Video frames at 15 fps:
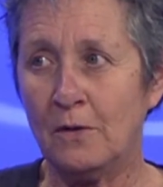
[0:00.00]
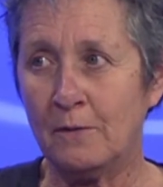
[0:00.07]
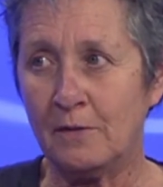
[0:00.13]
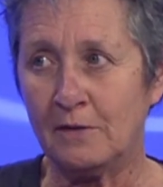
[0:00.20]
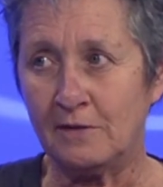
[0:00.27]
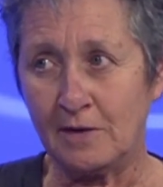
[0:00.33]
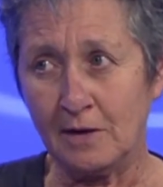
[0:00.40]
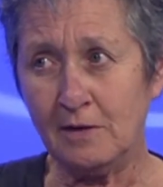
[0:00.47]

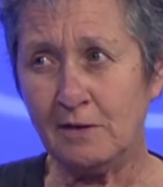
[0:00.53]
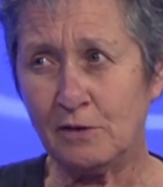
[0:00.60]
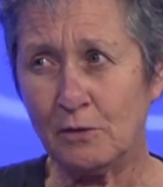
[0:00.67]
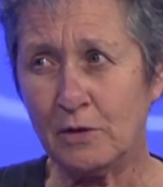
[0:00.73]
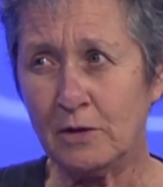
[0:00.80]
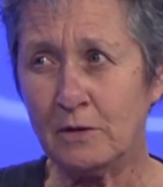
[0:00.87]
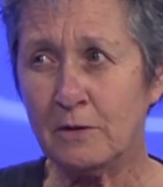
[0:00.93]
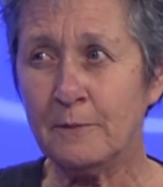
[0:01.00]
sandy
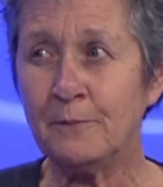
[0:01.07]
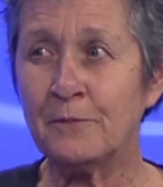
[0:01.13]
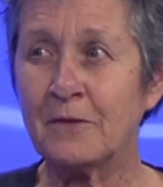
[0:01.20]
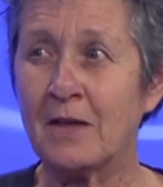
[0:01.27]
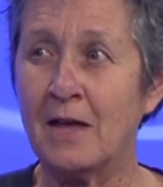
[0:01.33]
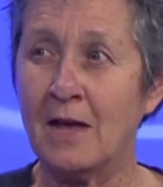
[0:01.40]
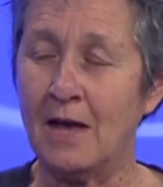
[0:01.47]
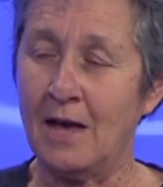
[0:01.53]
soil,
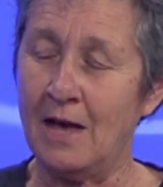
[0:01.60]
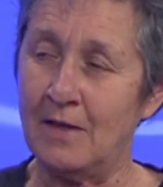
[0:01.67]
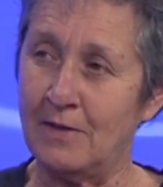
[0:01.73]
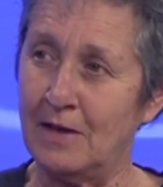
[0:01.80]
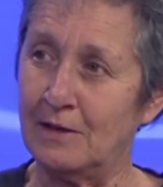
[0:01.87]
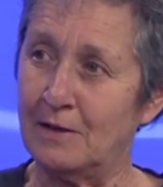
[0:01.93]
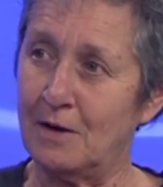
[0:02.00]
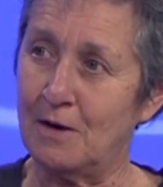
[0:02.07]
and
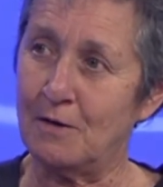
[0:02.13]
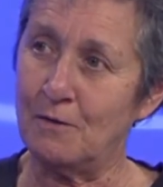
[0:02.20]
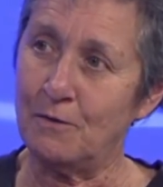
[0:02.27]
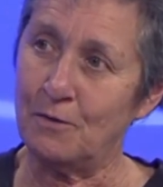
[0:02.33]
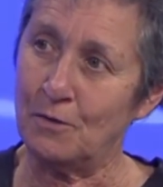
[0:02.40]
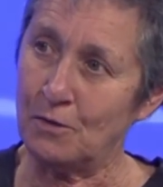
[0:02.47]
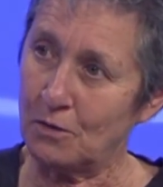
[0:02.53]
they love